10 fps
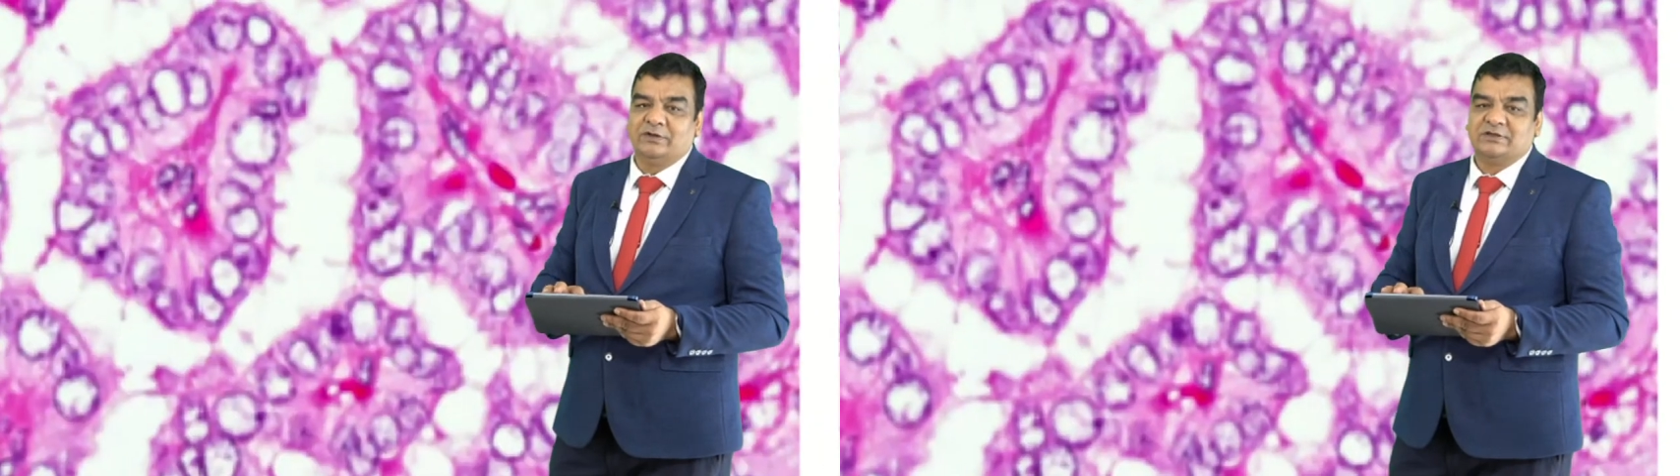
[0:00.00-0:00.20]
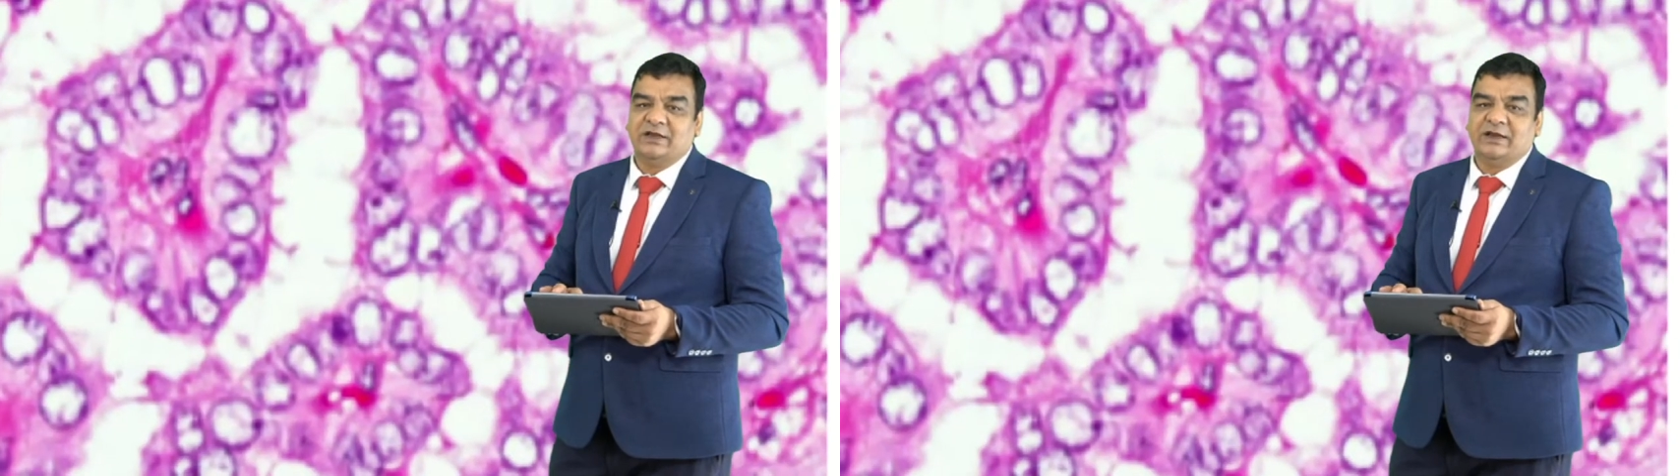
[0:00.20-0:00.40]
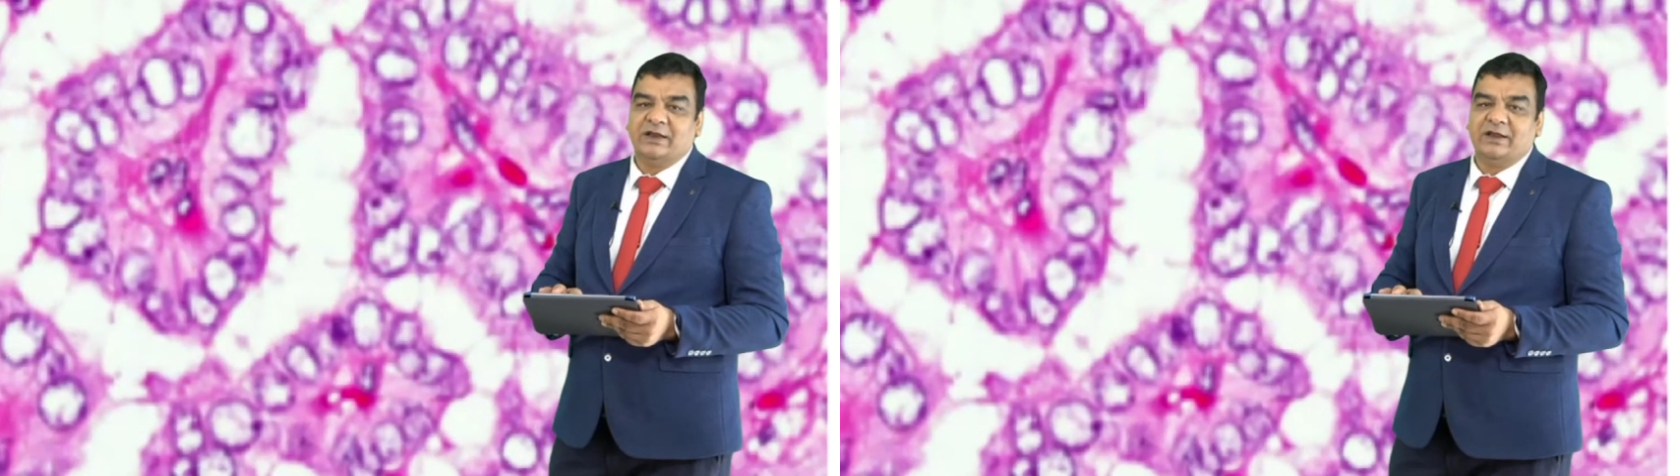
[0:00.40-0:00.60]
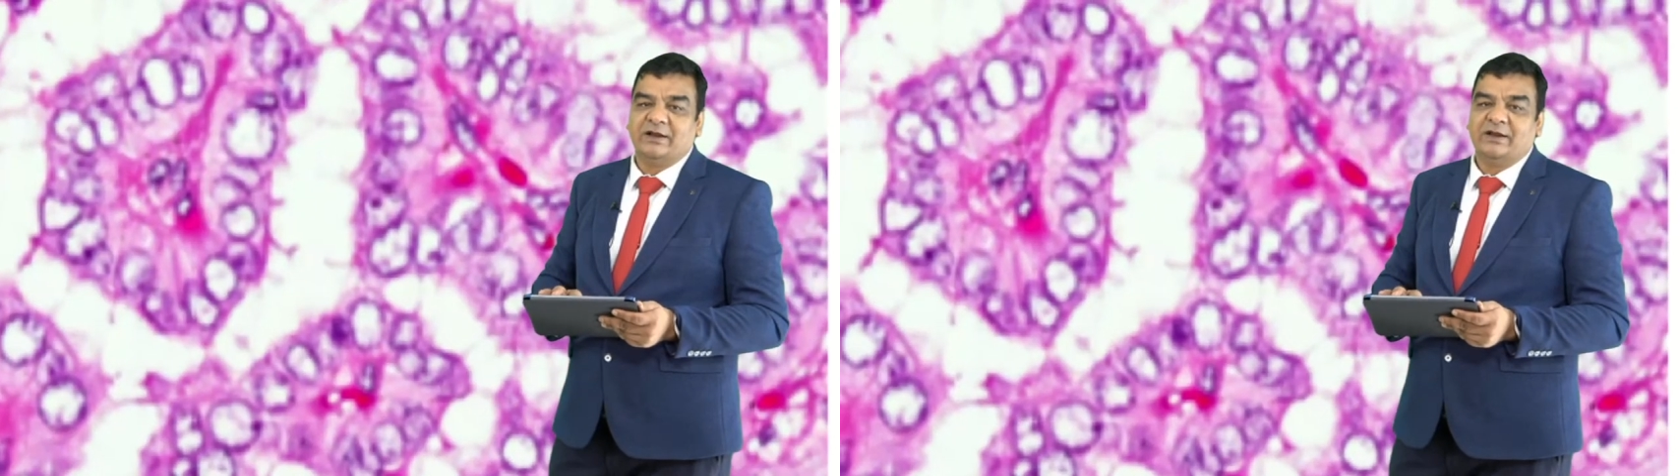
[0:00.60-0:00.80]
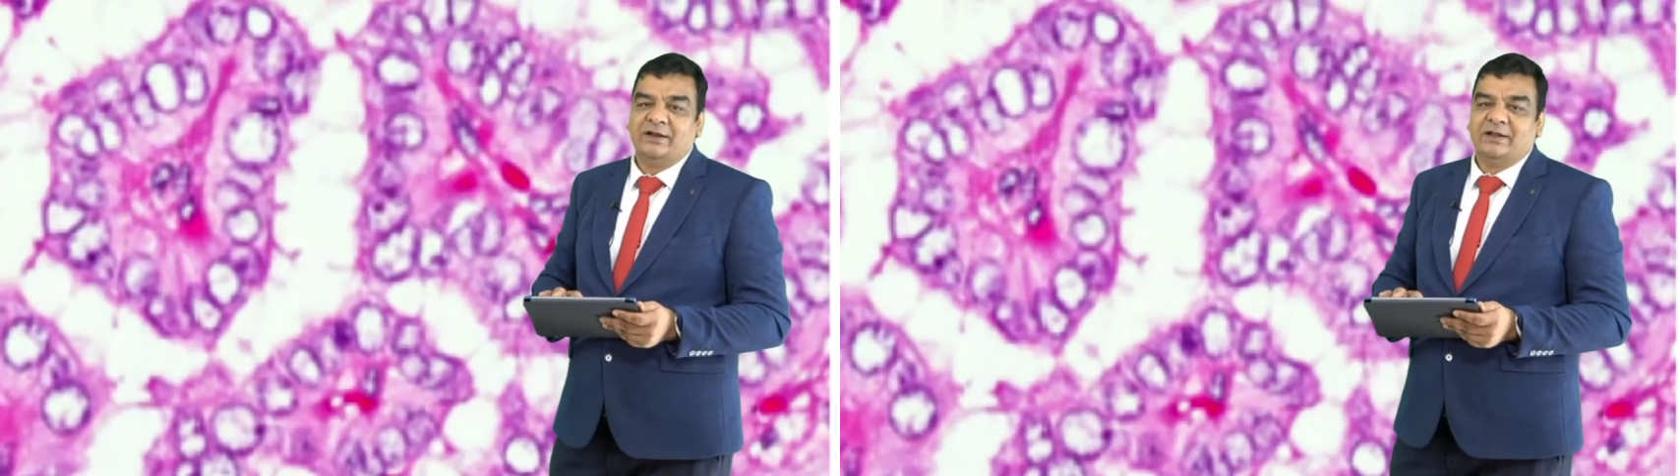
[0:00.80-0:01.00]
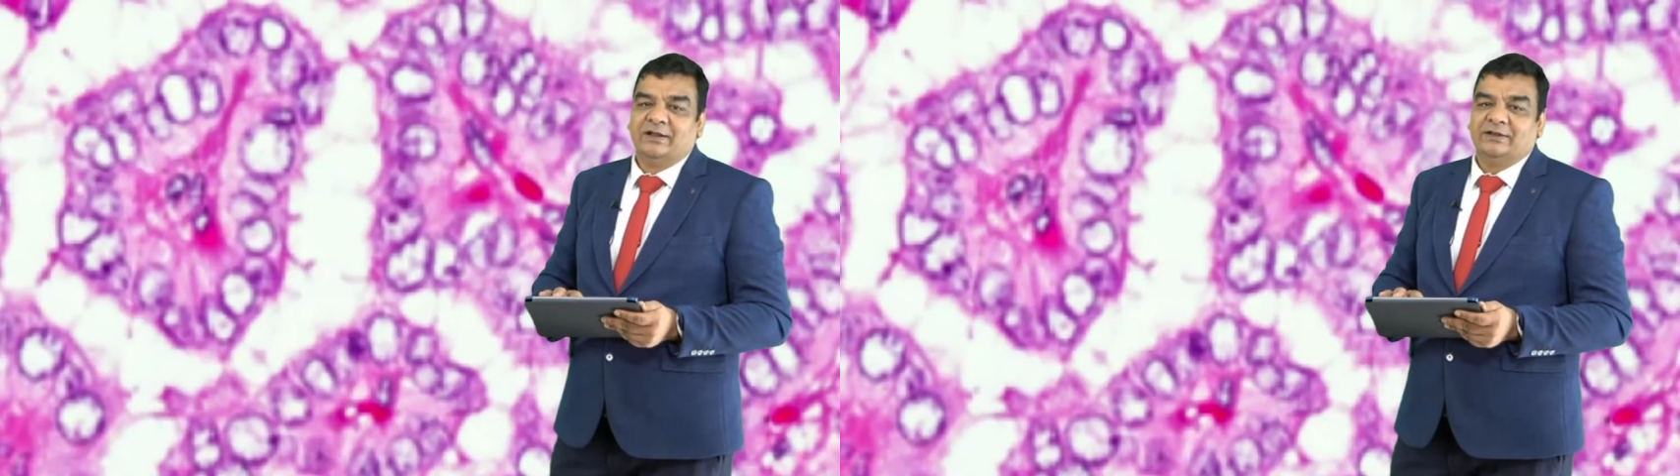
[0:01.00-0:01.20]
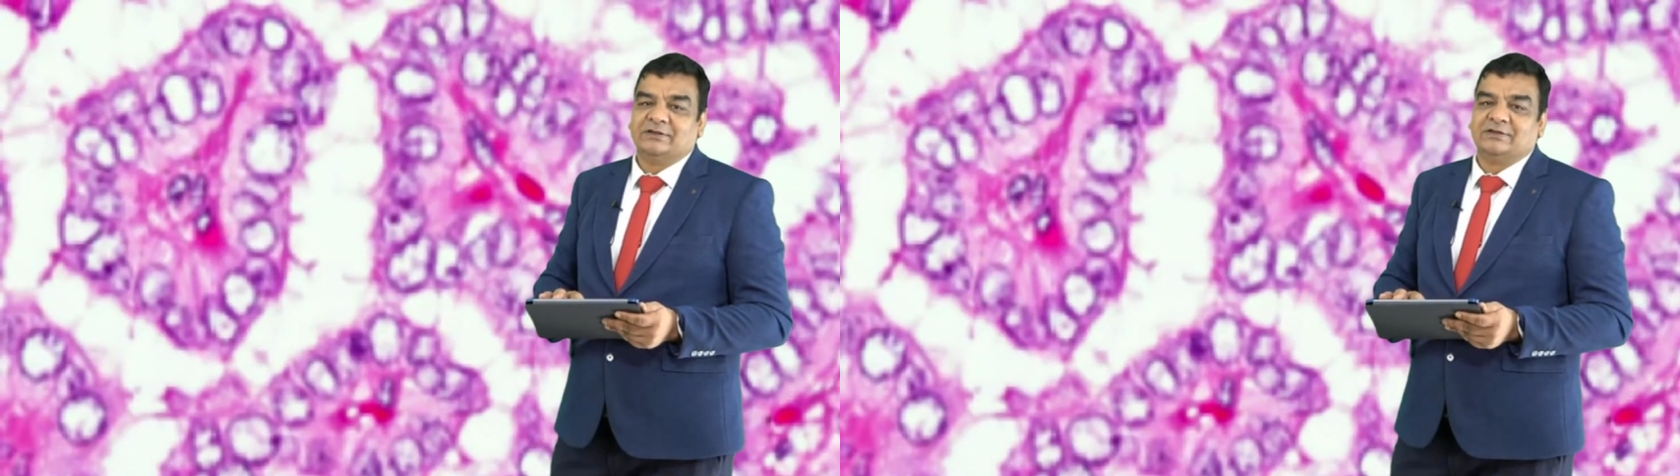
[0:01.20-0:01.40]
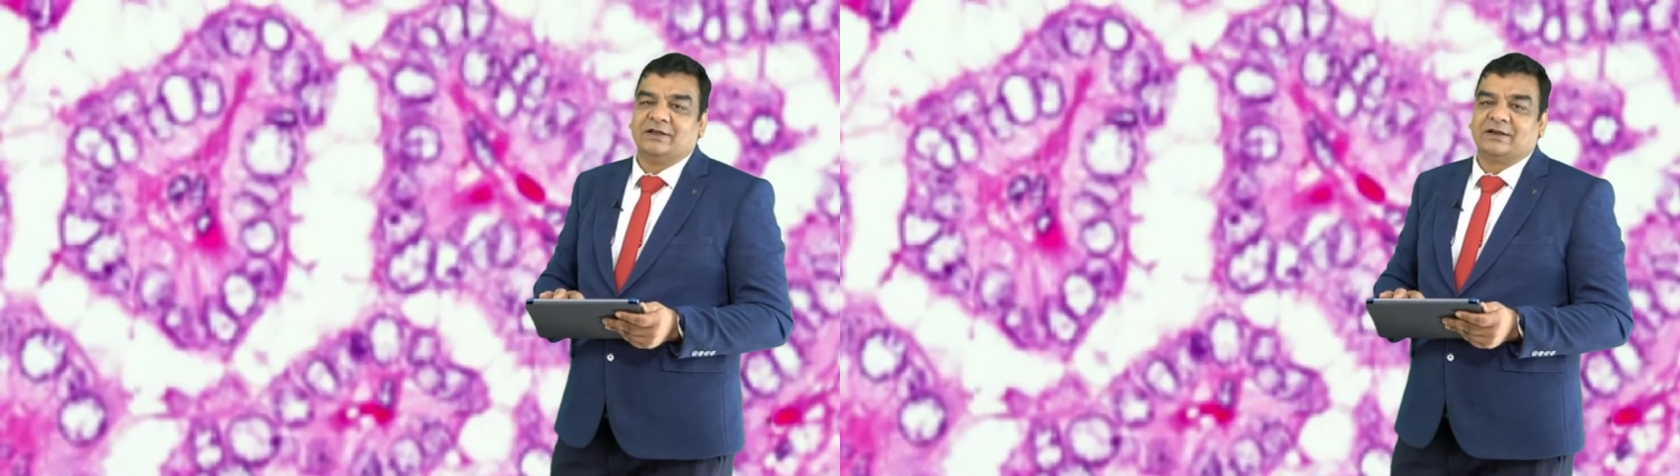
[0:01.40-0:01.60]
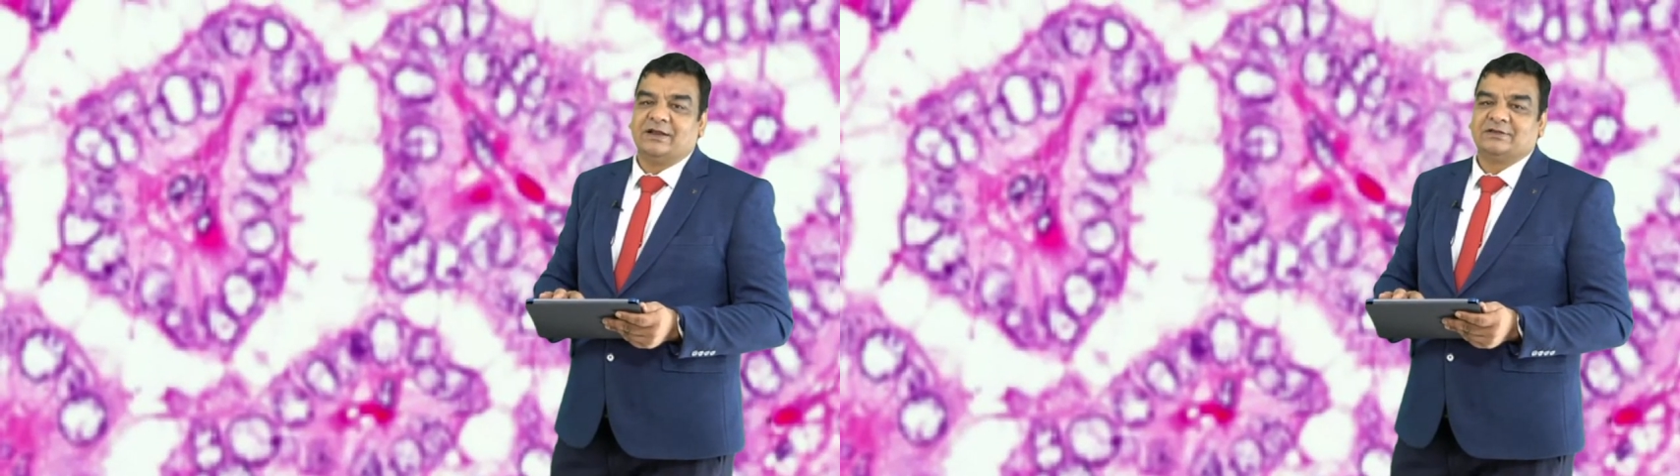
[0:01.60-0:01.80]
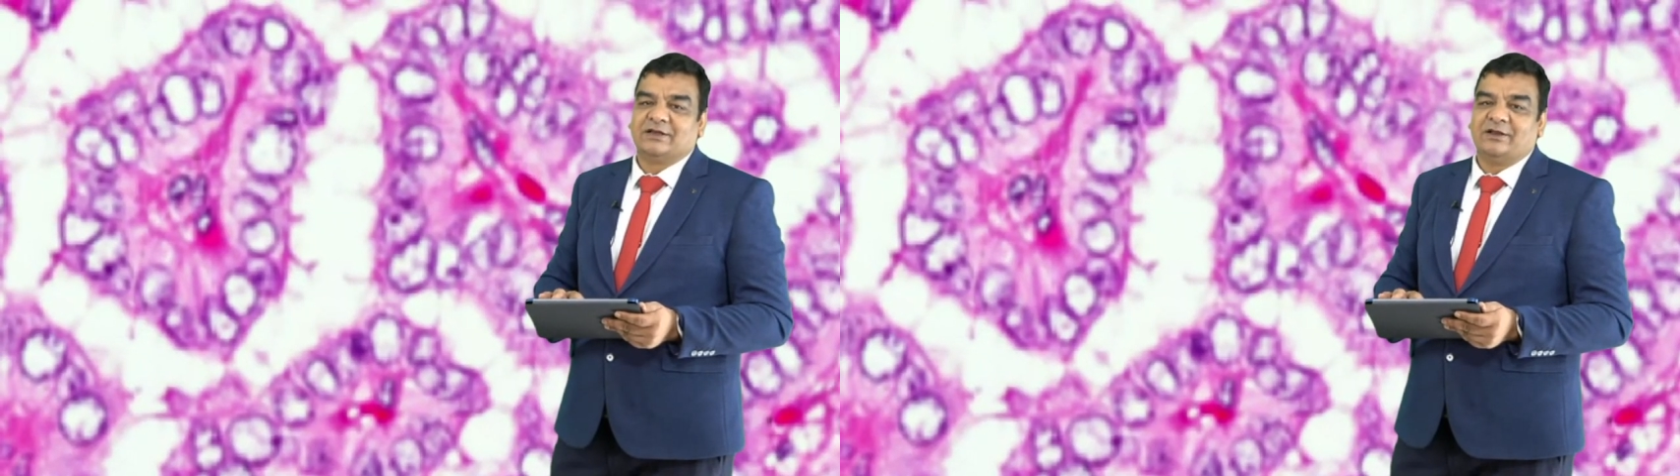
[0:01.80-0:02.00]
seeing here. This is a
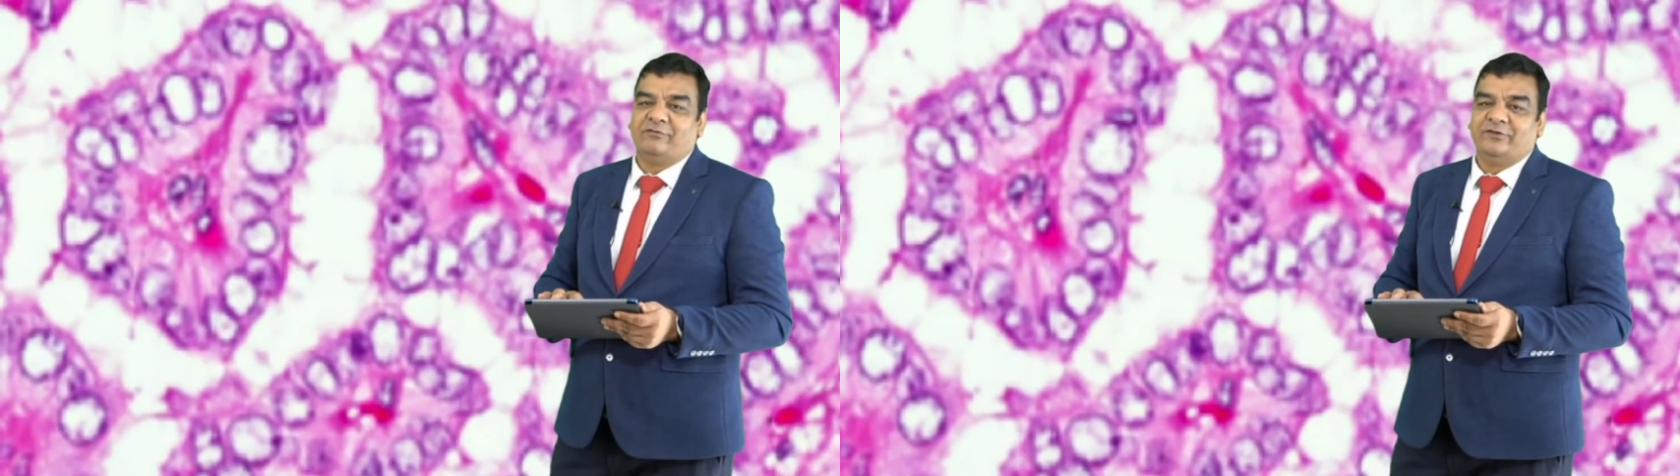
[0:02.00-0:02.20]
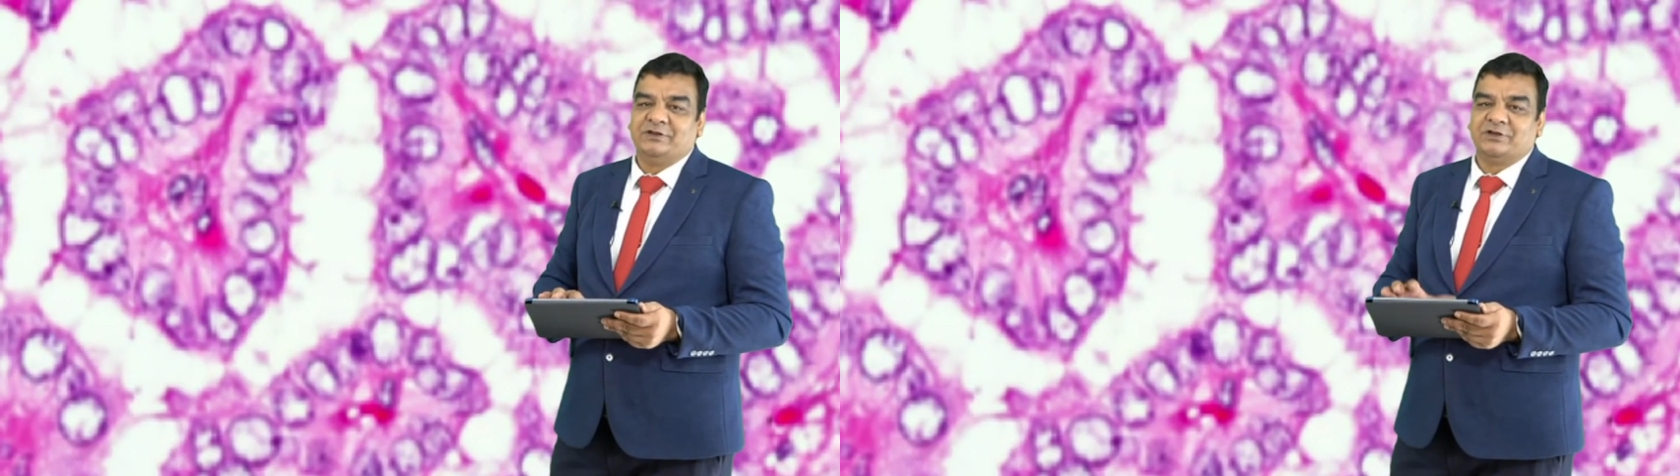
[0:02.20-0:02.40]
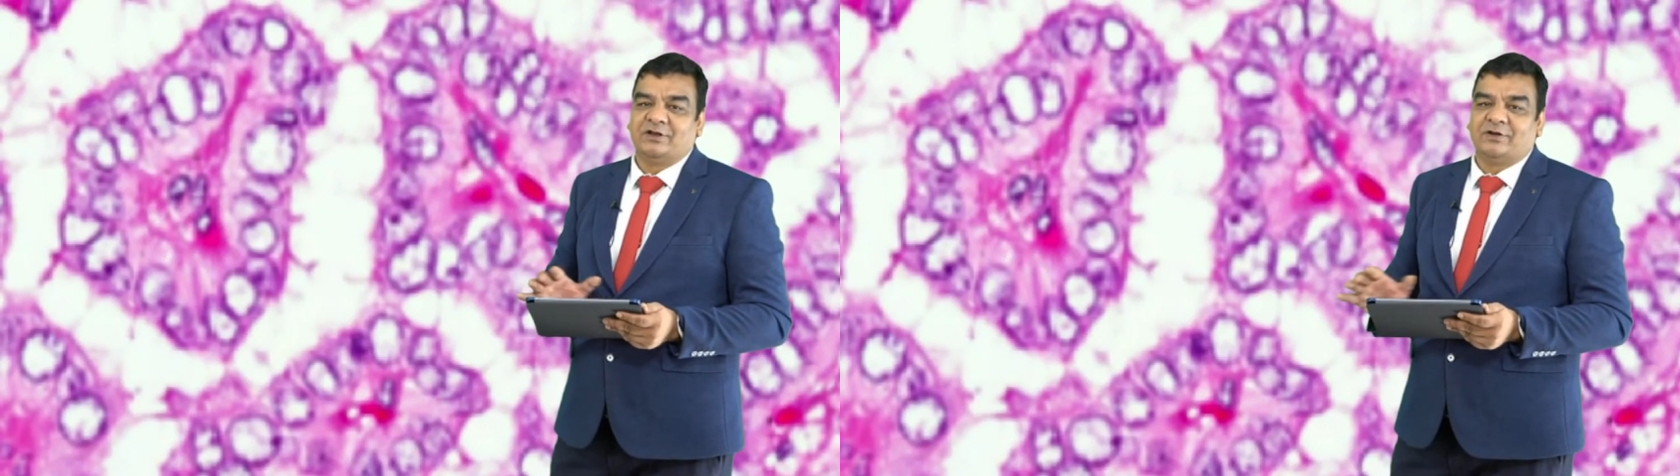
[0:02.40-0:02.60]
classical feature